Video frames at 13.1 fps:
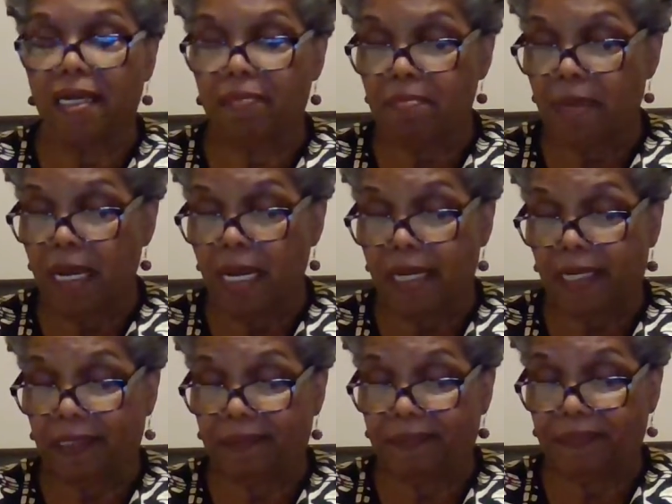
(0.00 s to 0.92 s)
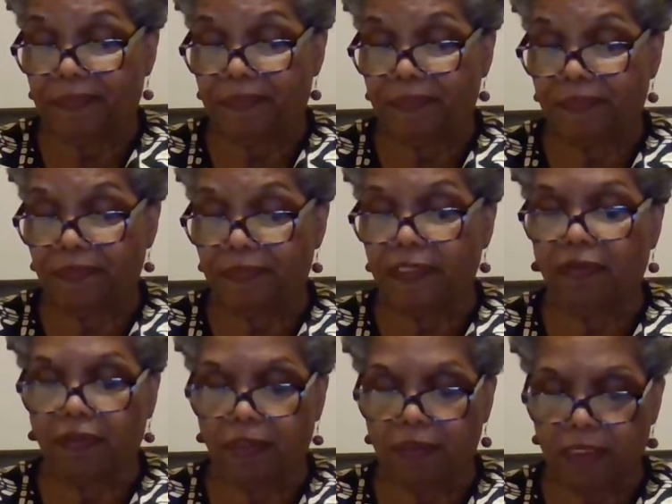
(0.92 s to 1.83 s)
and man.
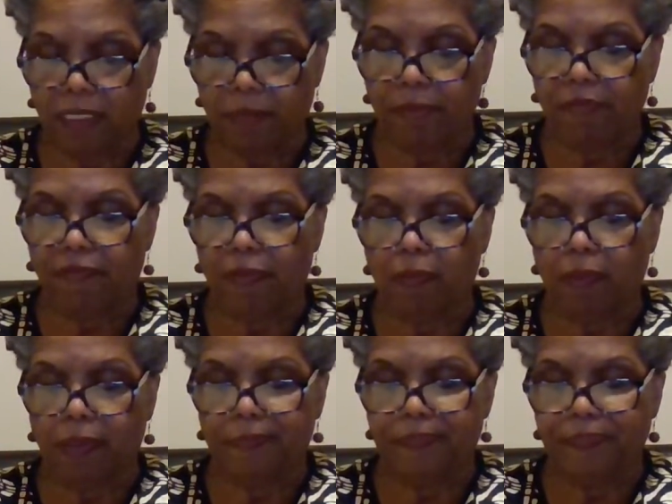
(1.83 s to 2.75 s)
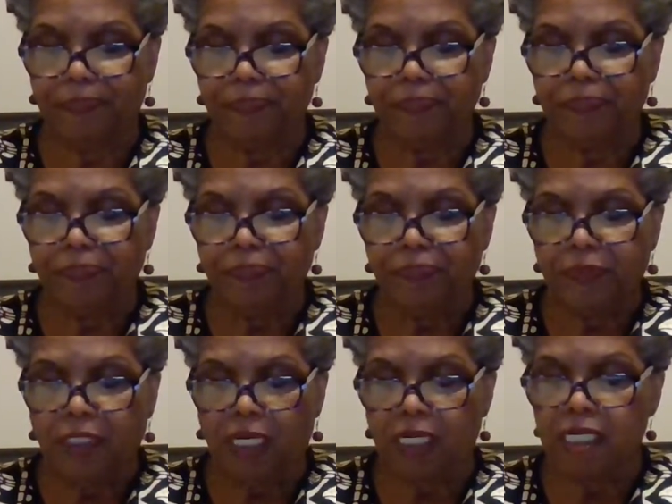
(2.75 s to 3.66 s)
I've heard that before.
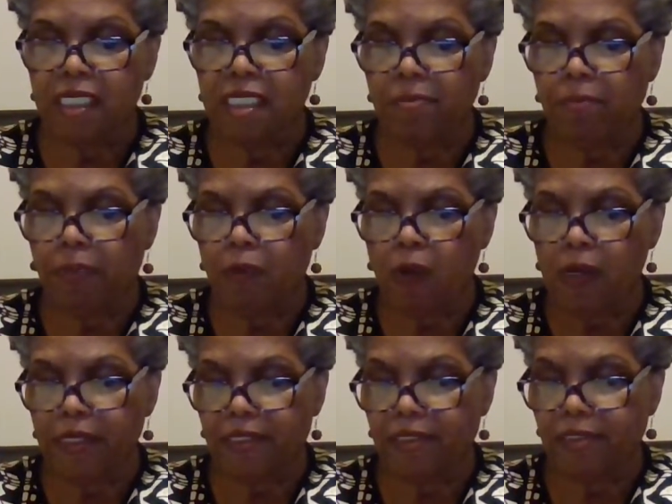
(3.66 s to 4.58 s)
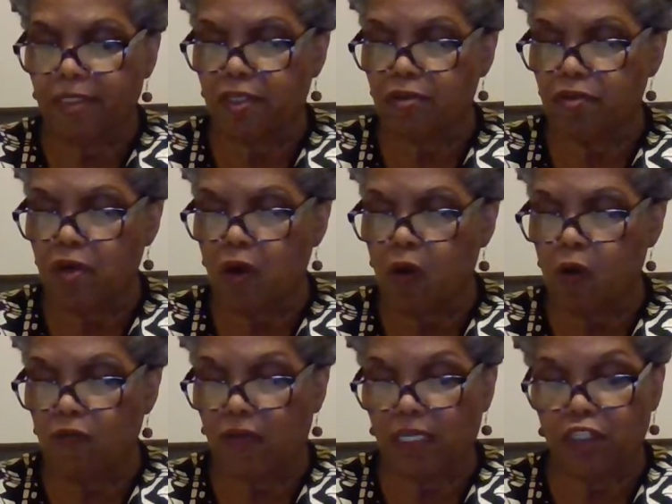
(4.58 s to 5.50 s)
It is important to
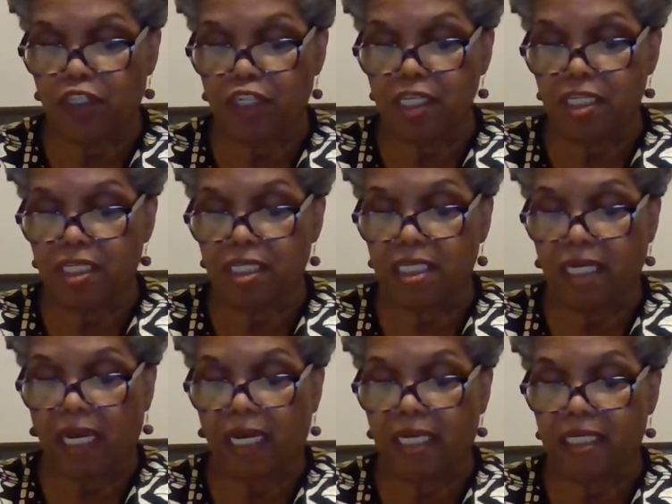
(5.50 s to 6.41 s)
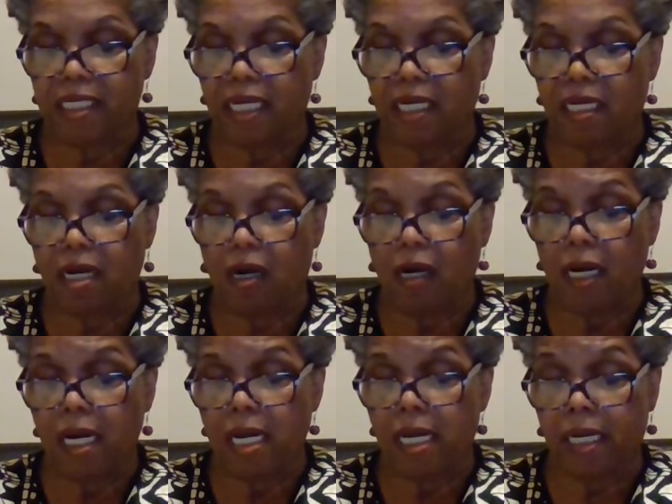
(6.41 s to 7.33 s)
know that Jesus has
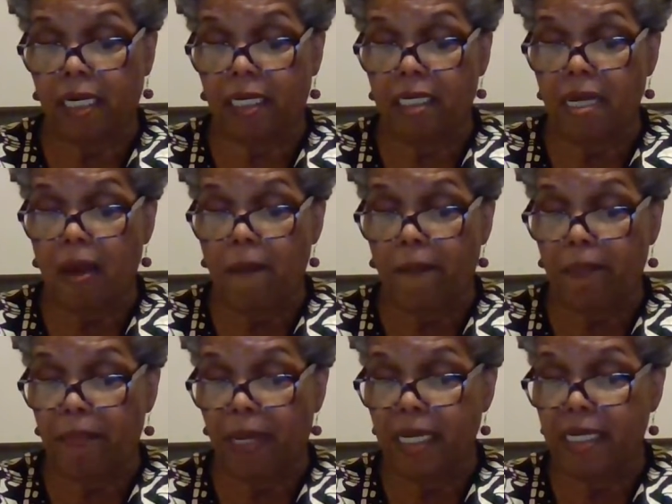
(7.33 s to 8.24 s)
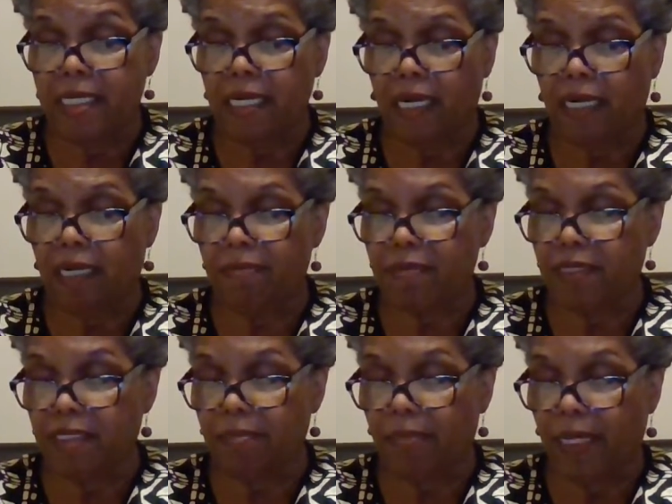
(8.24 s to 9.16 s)
incarnated many times
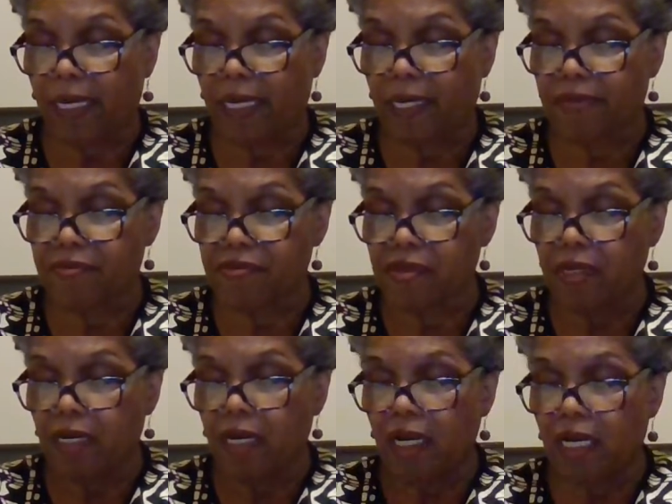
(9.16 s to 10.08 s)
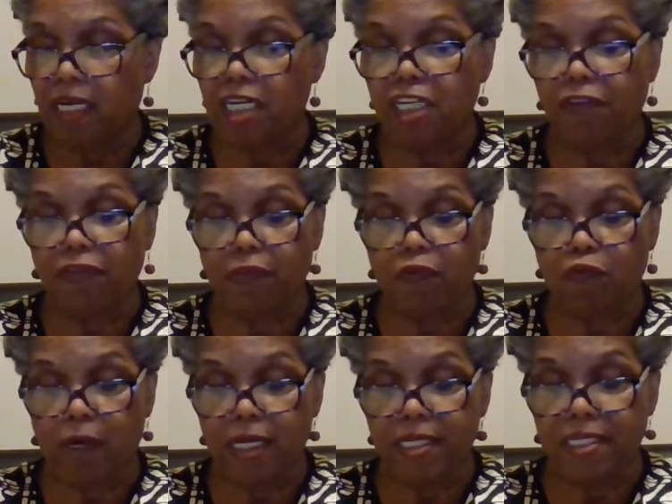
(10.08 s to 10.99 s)
in the past in
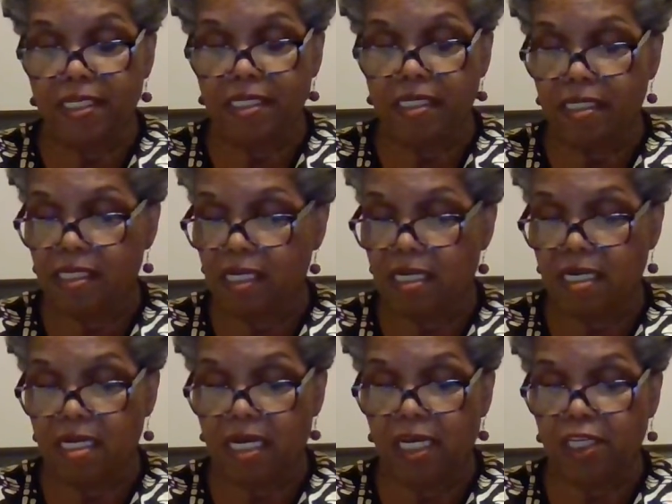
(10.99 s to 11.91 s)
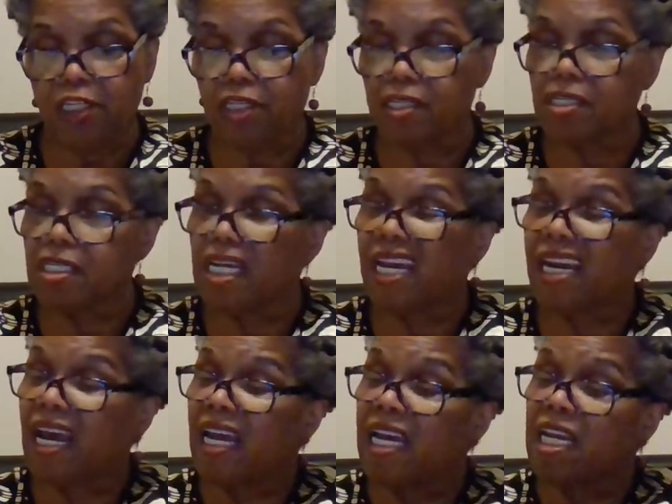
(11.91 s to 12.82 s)
different races, nations,
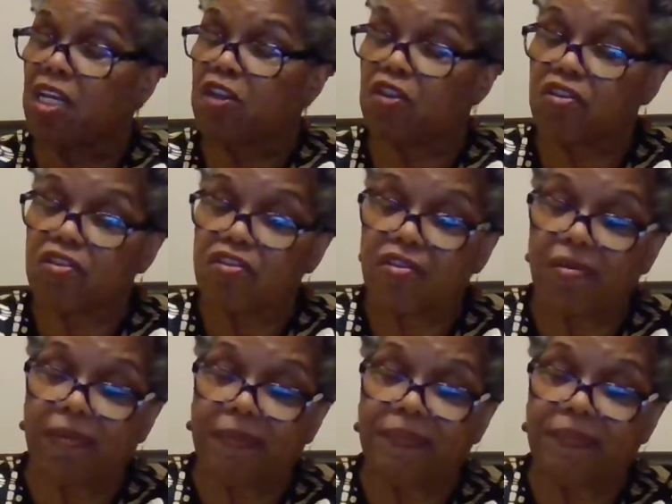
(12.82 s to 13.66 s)
and ages.